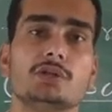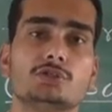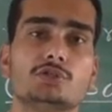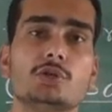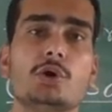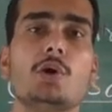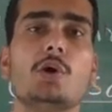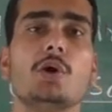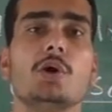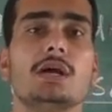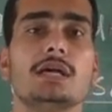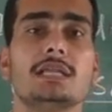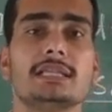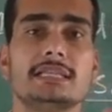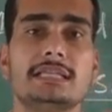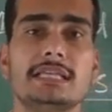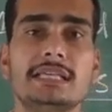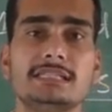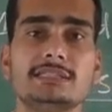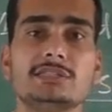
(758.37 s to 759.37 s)

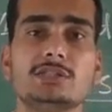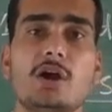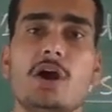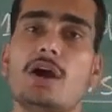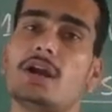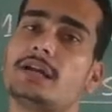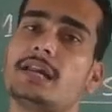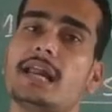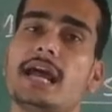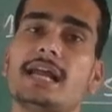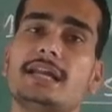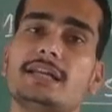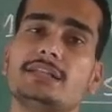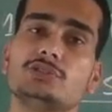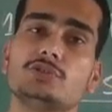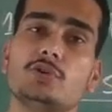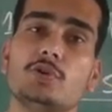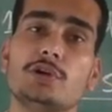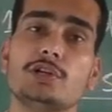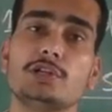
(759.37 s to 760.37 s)
So this contract
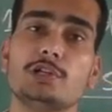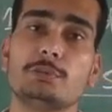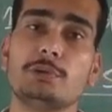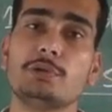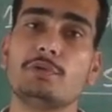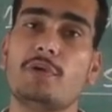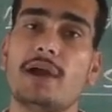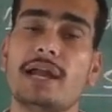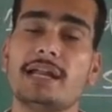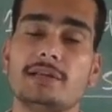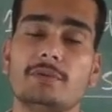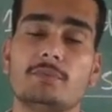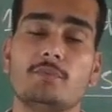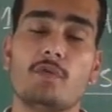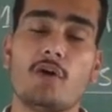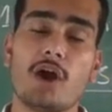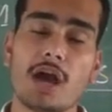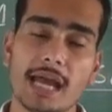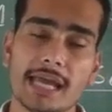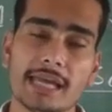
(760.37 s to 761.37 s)
is going to be void.
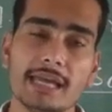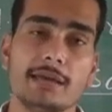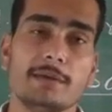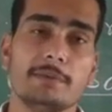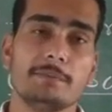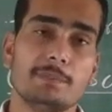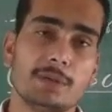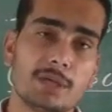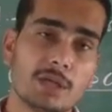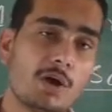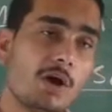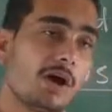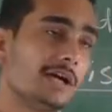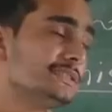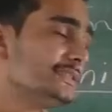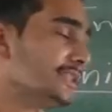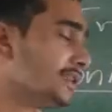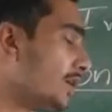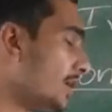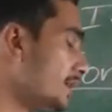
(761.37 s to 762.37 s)
Why?
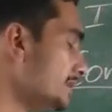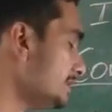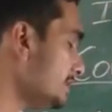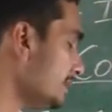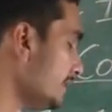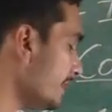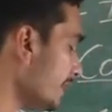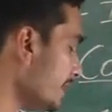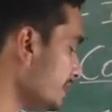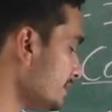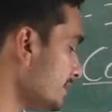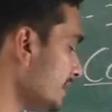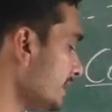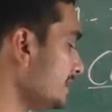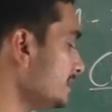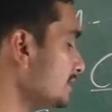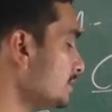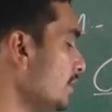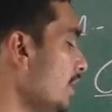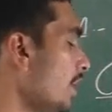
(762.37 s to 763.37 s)
Because the
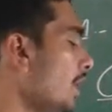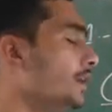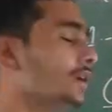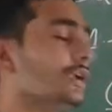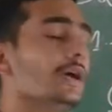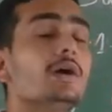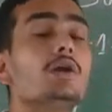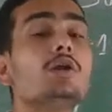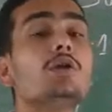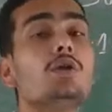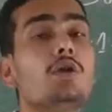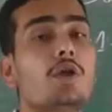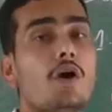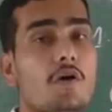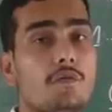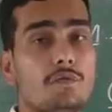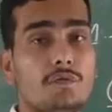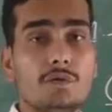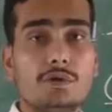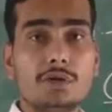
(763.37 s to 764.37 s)
consideration is not
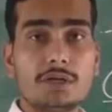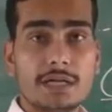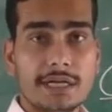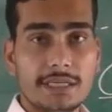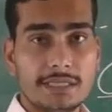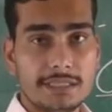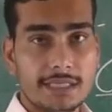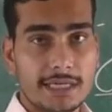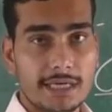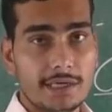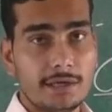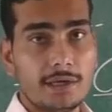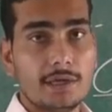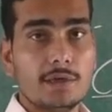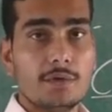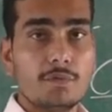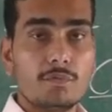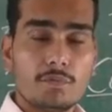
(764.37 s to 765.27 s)
lawful content.